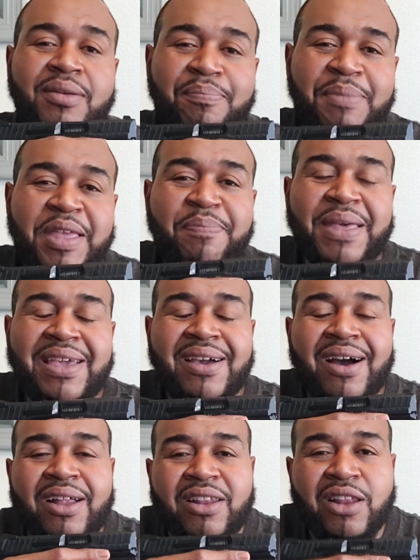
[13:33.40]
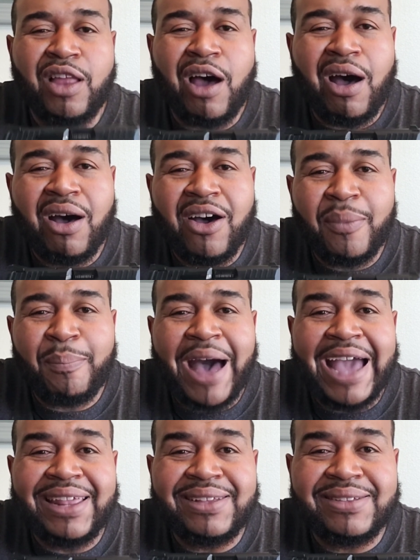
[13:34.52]
me being a
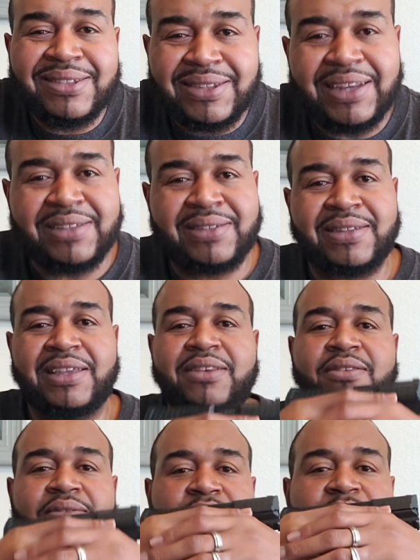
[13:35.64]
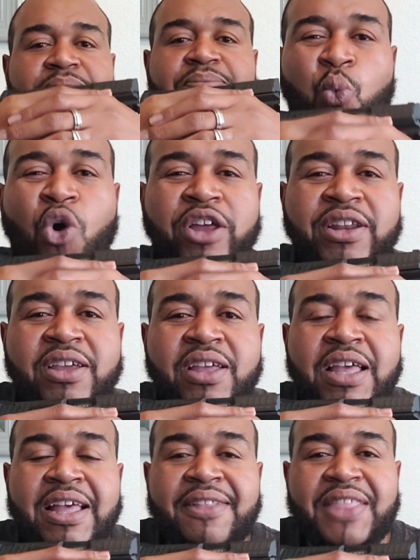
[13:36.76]
law-abiding citizen, one
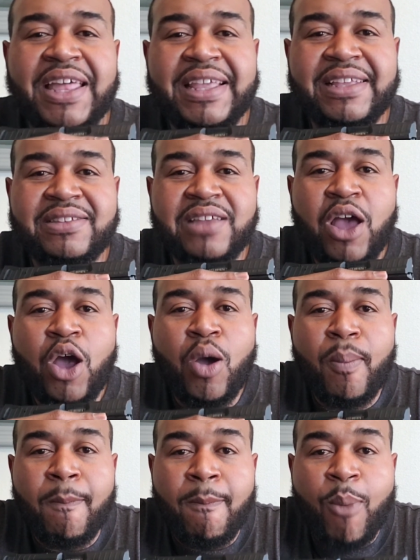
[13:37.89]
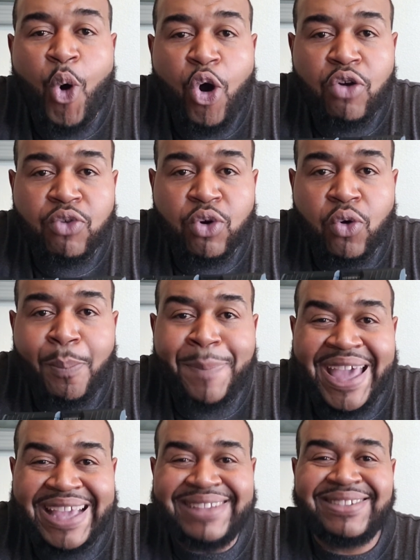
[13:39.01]
that is
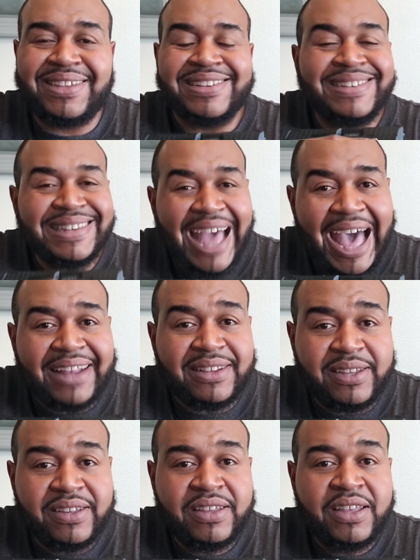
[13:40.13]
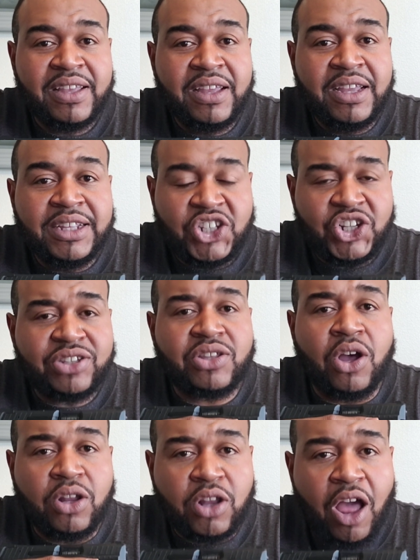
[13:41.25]
moral-based, not just
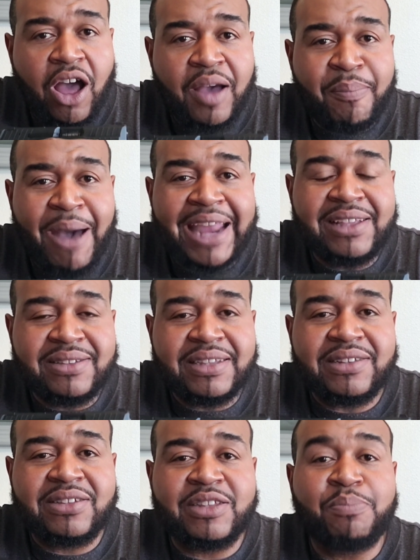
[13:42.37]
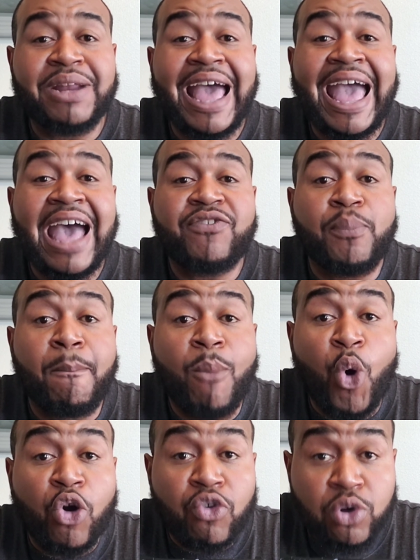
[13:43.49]
a law-abiding citizen, but I have
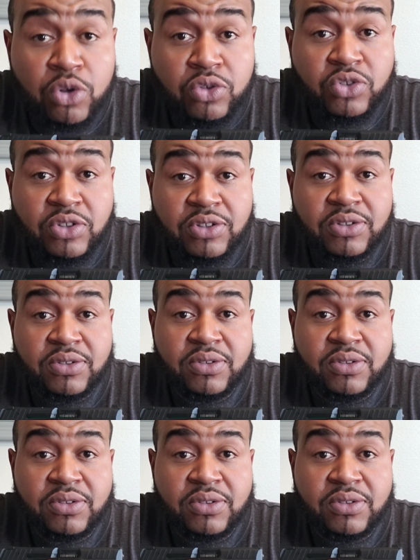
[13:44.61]
morals,